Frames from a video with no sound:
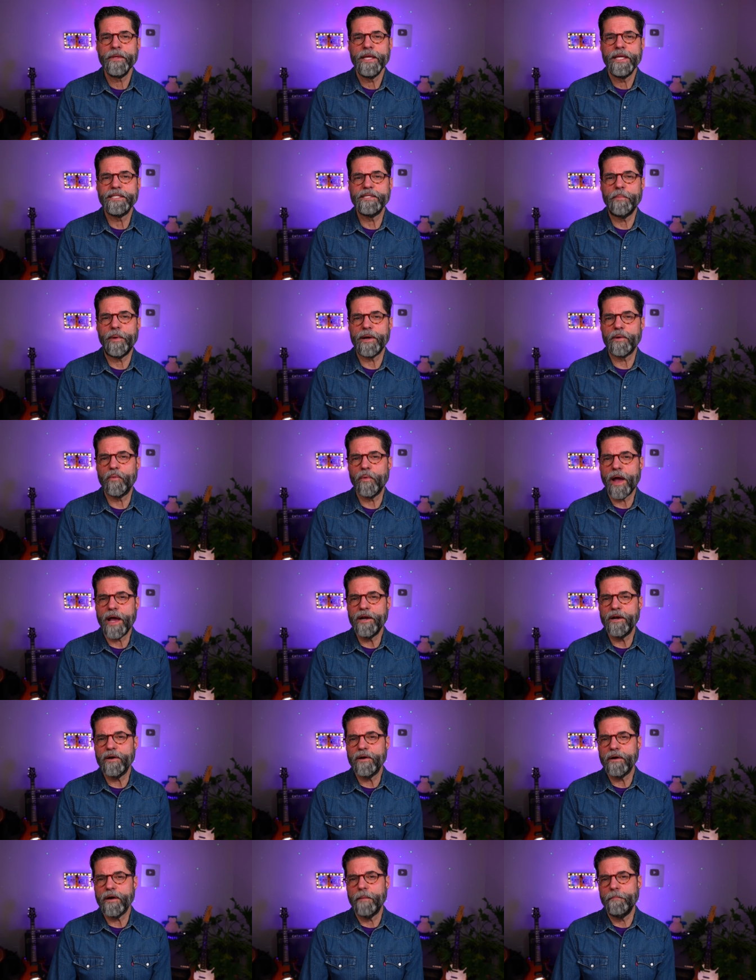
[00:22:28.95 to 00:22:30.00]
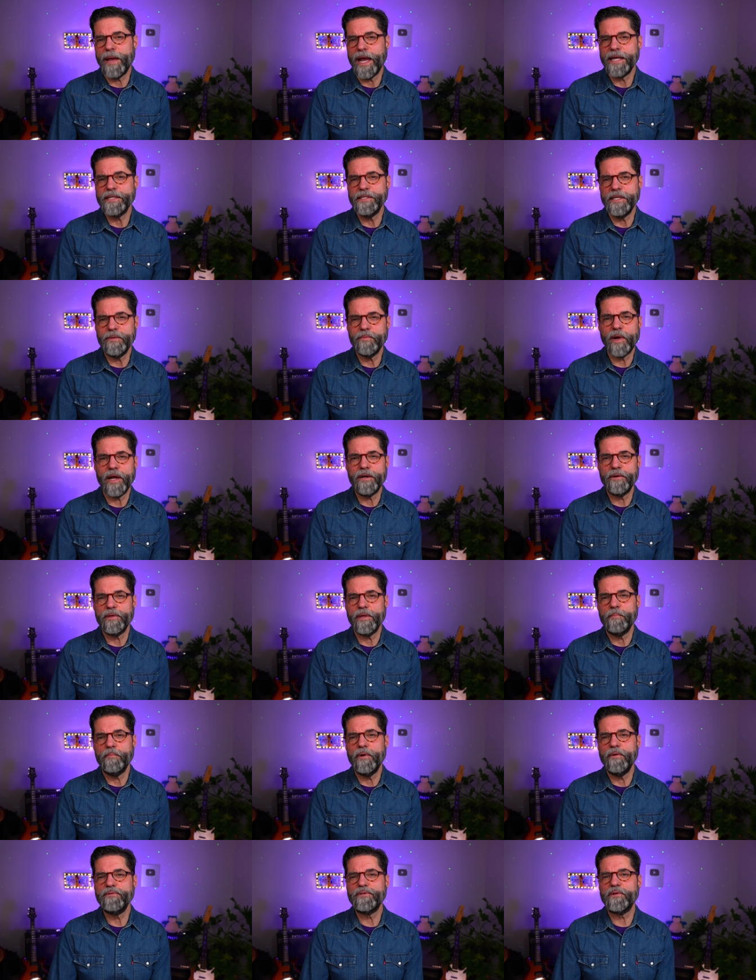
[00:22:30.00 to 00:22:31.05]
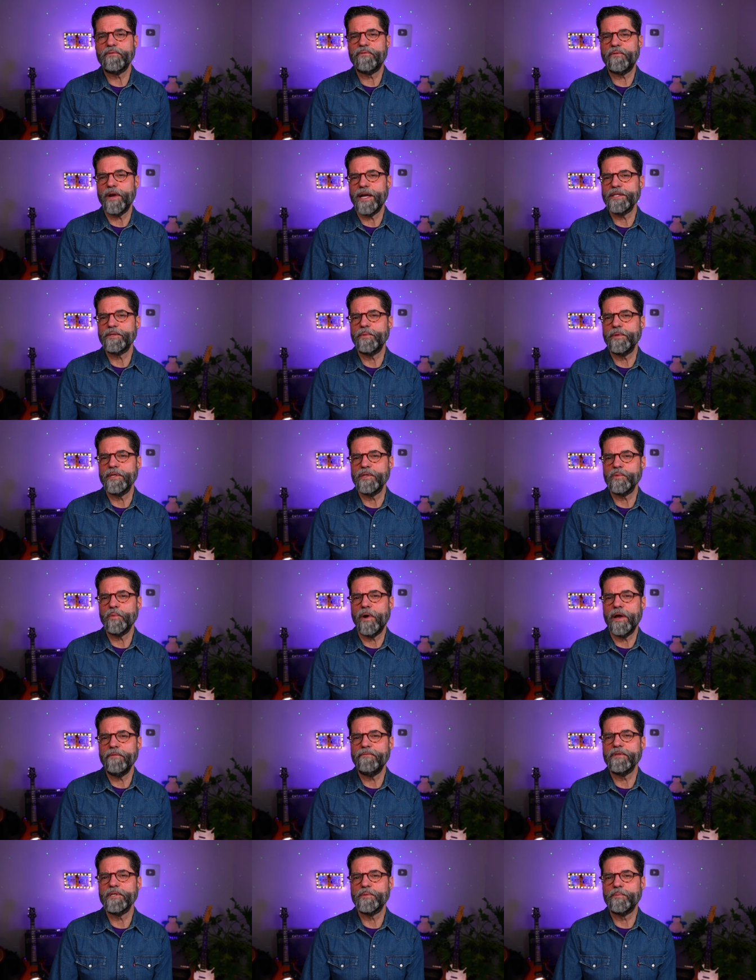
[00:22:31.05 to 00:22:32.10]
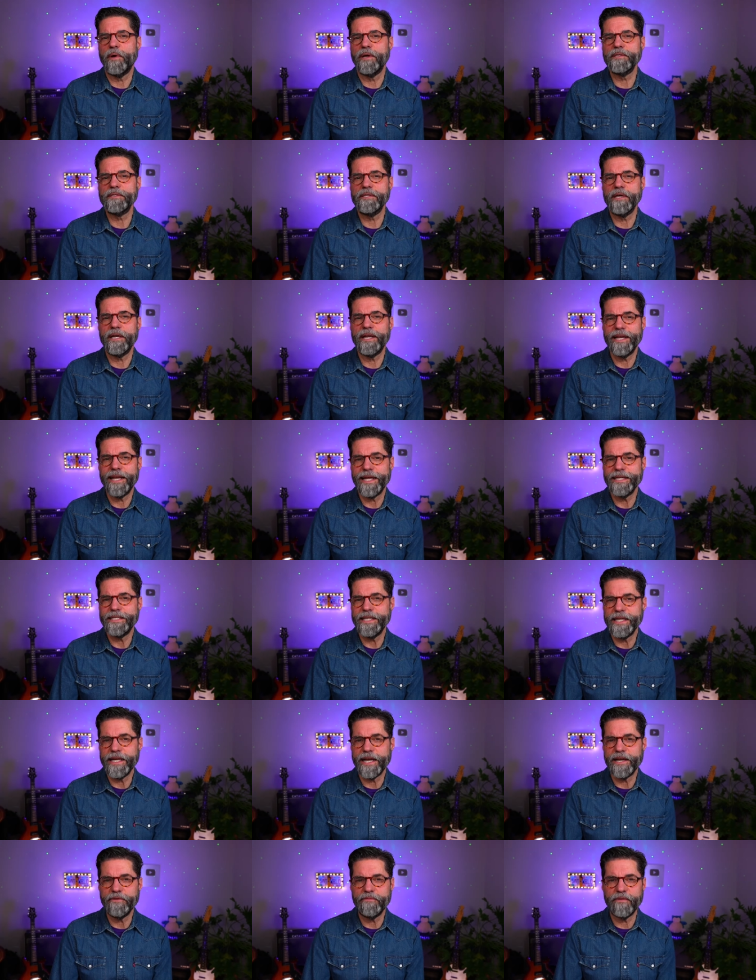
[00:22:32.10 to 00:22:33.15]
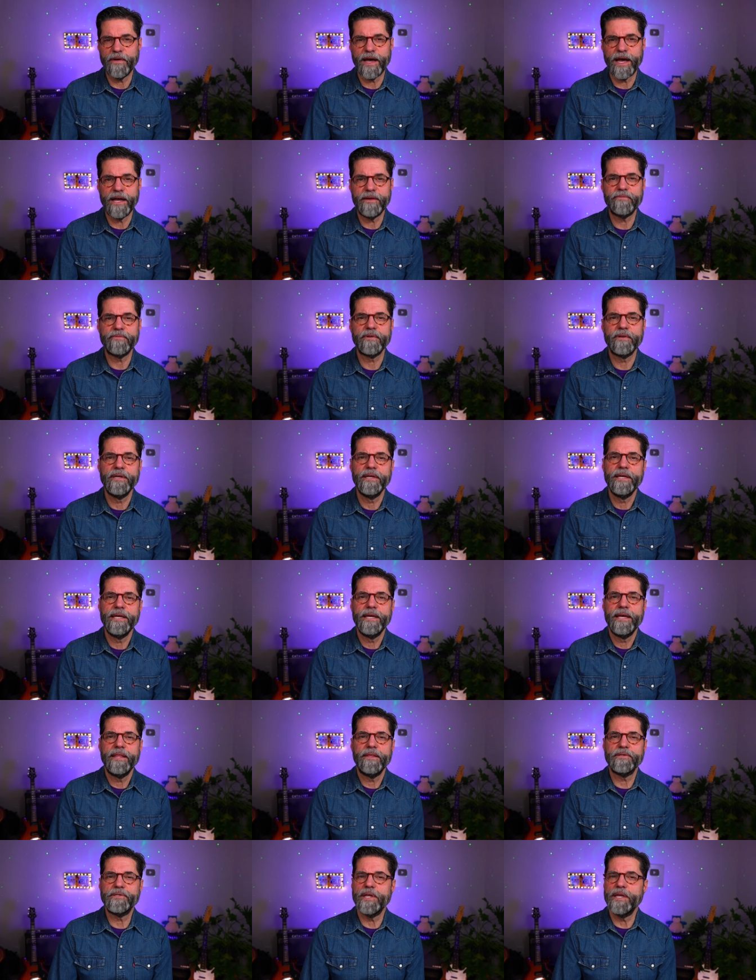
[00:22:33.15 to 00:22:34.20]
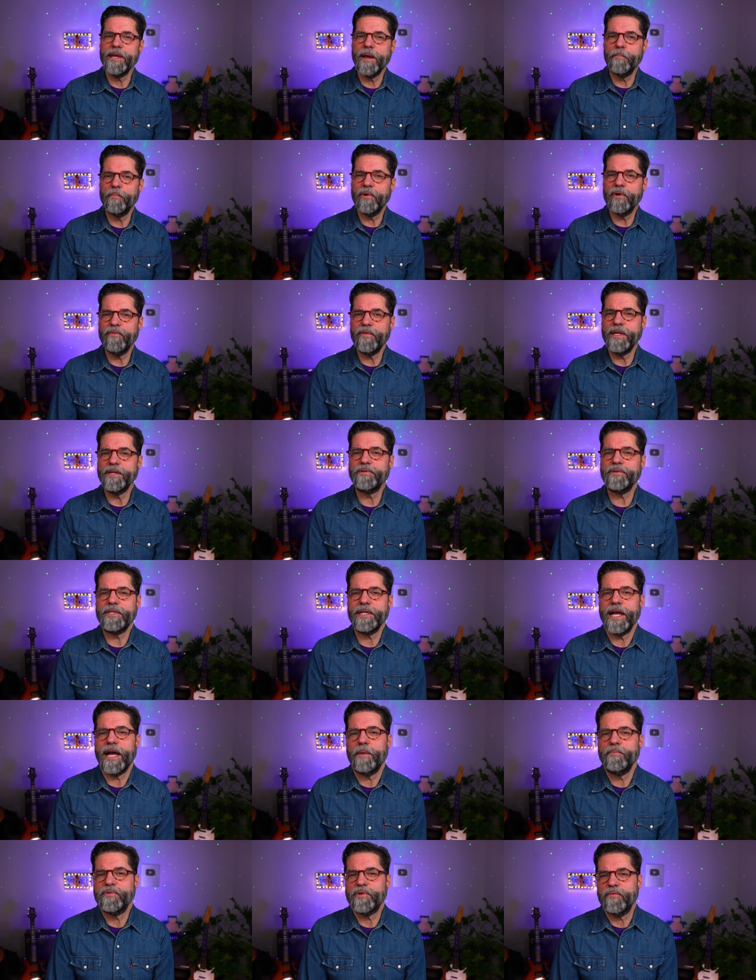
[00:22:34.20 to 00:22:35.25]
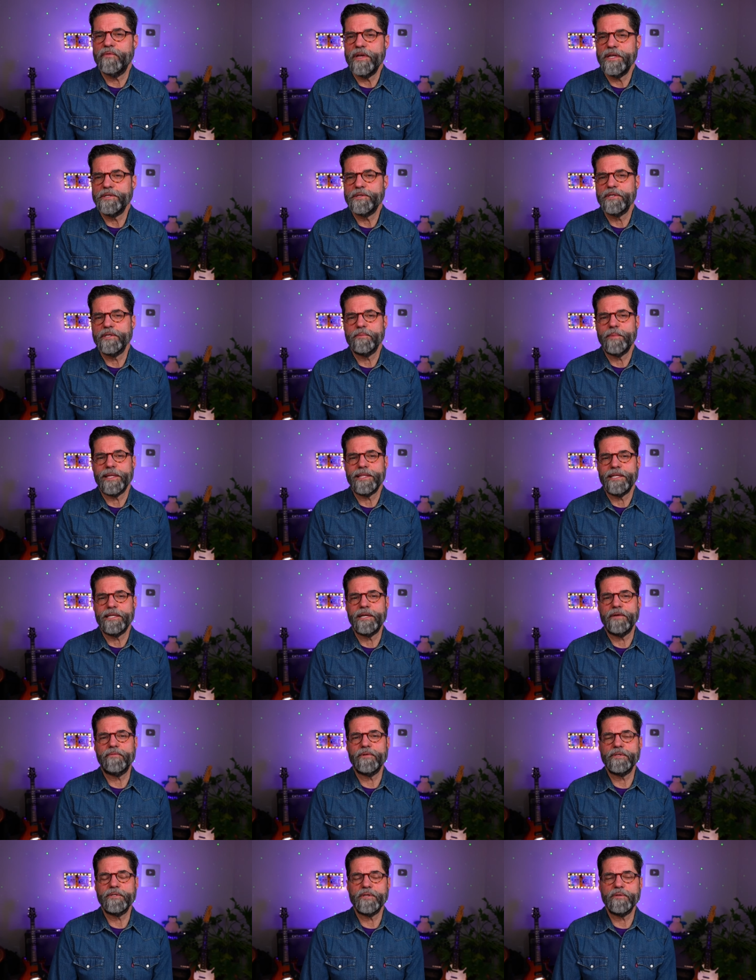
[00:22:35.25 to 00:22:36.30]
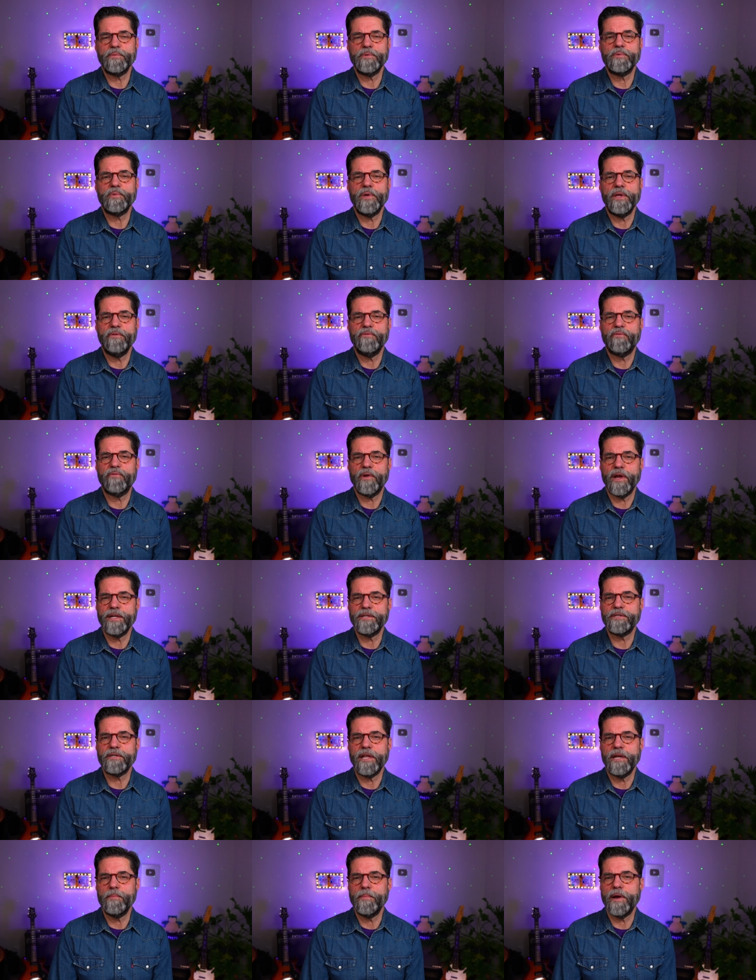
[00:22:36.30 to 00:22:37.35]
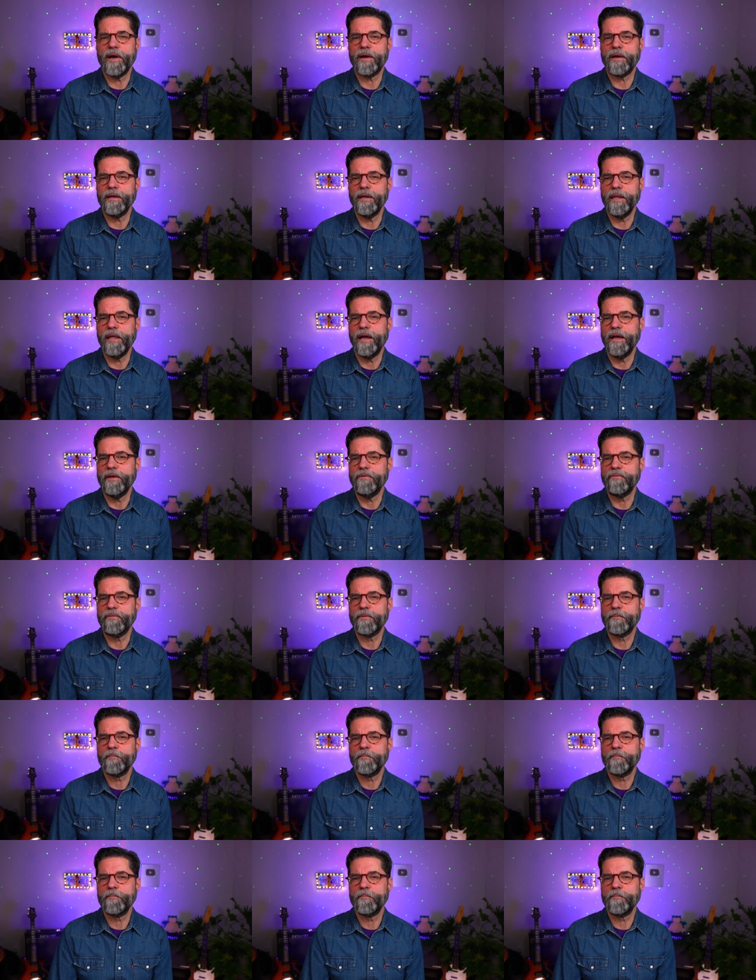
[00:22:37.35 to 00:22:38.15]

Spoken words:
It's about a writer, a magazine writer that moves to France with his wife and small son in 1995. There's a number of interesting observations about the differences between French and American life.